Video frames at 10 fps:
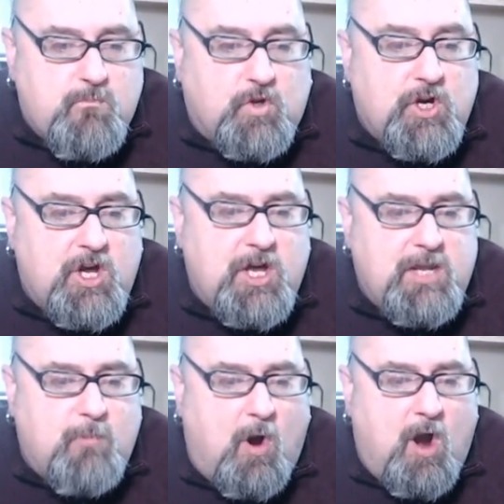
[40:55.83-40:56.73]

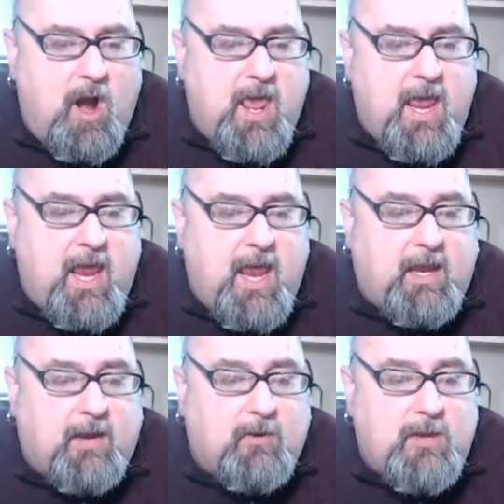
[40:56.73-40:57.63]
Good
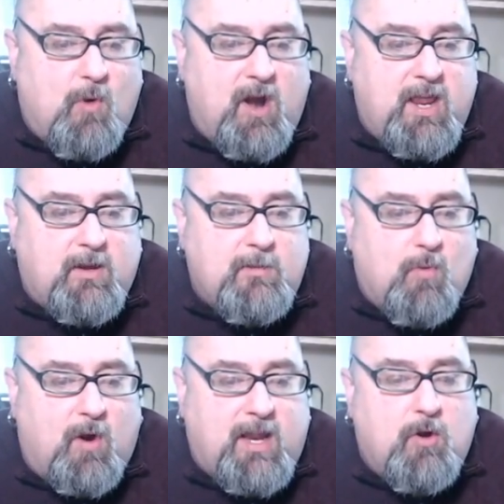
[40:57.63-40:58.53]
morning, good morning, good
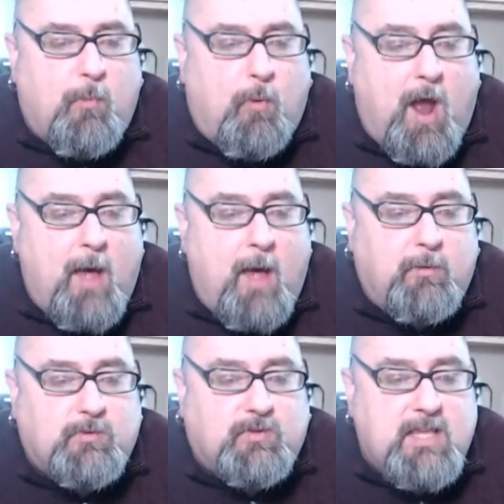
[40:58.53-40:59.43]
morning. No
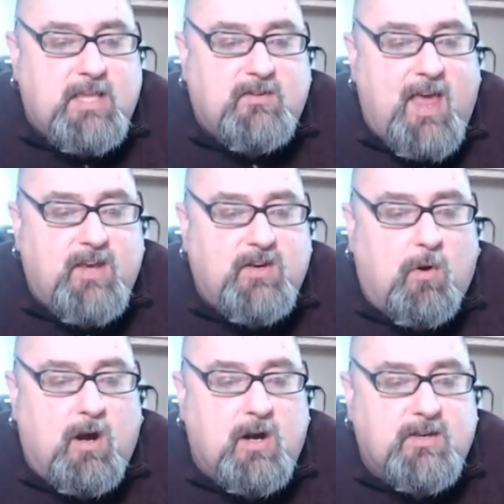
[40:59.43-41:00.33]
problem, Transit
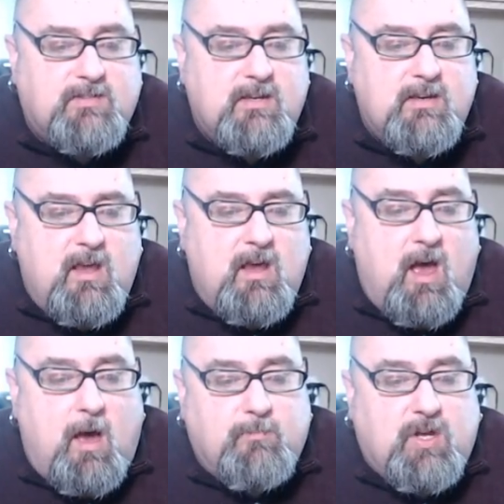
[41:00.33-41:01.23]
Vandors.
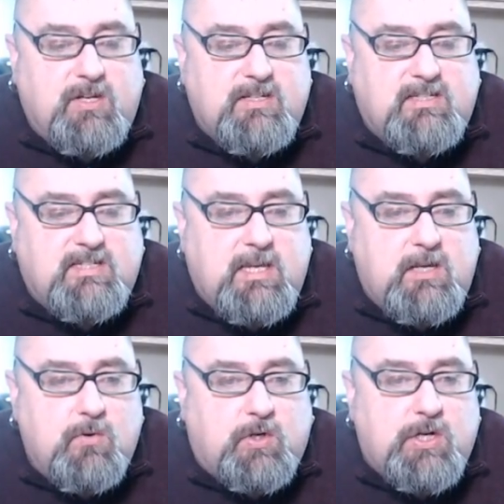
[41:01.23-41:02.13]
Good to see
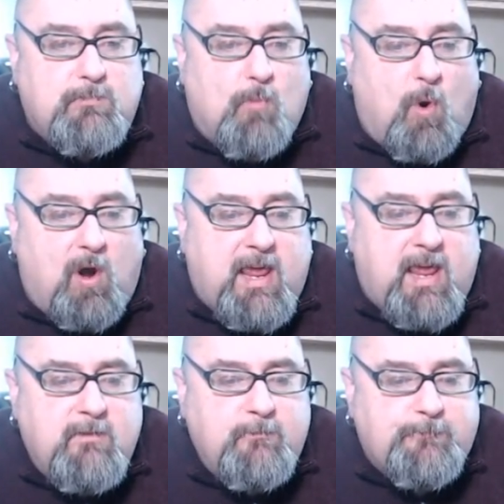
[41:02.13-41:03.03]
you. Good morning.